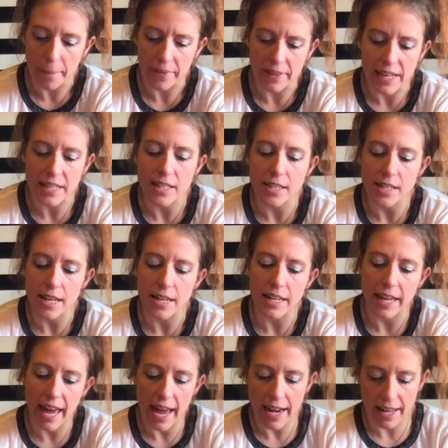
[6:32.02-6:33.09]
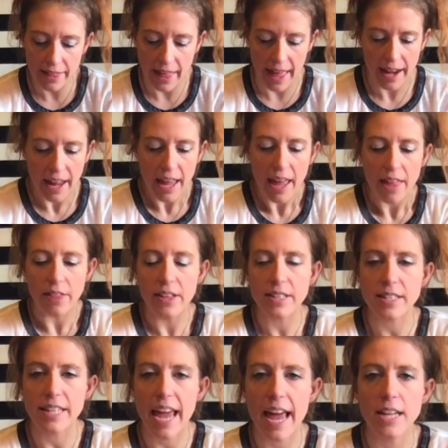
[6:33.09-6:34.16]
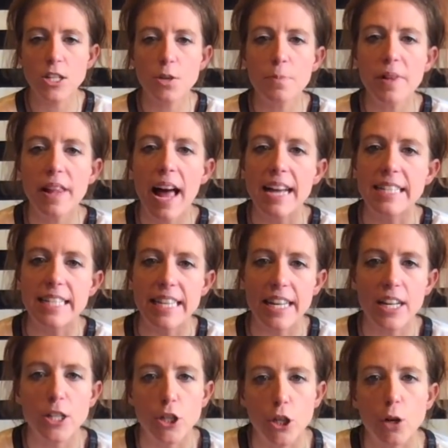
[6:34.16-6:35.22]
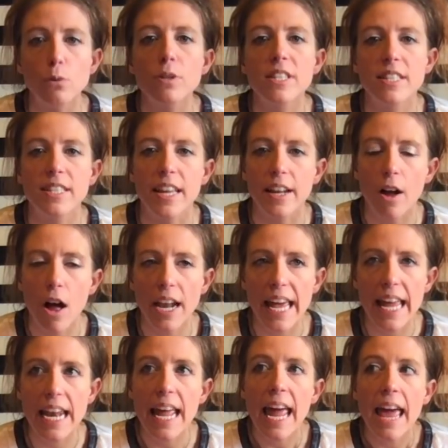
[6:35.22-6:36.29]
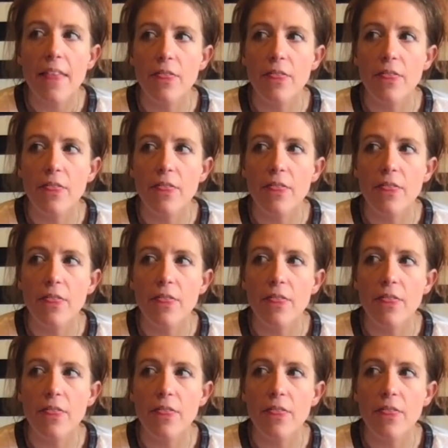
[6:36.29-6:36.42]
This is indicating that this tangible idea, don't sit on it.